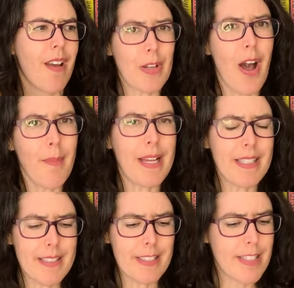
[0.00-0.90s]

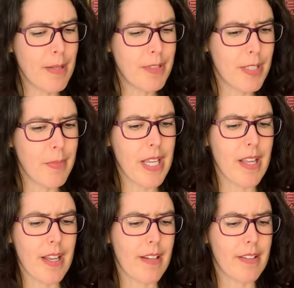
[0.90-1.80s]
comments, it seems to
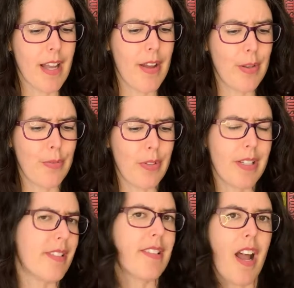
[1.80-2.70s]
be kind of
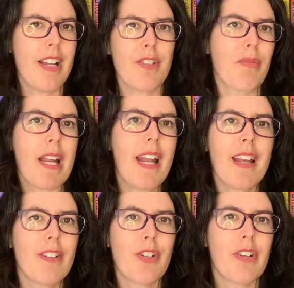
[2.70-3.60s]
an assigned
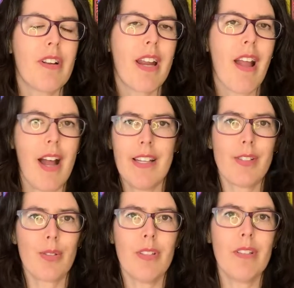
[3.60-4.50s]
reading during high
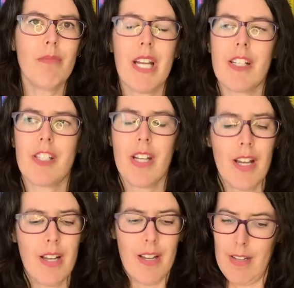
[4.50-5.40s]
school, which
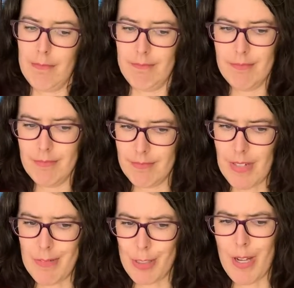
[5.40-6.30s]

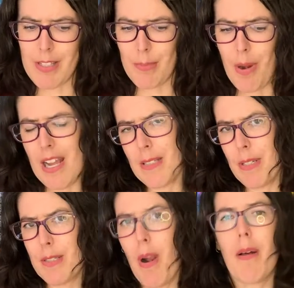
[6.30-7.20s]
I was quite surprised, but
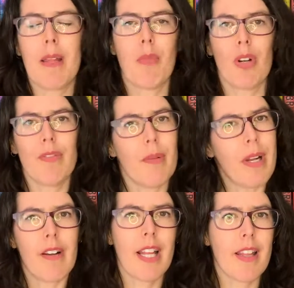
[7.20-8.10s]
it's probably more of an
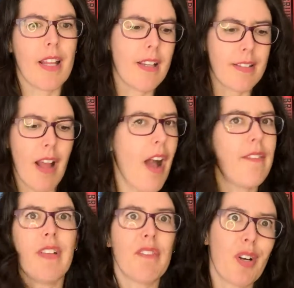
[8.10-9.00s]
American thing because
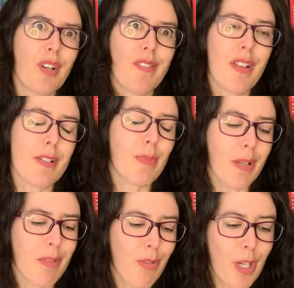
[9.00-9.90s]
I've never heard of this
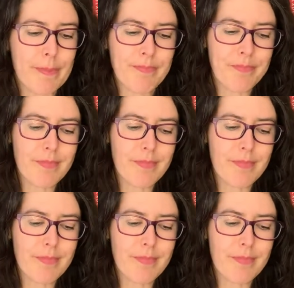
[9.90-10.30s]
book before.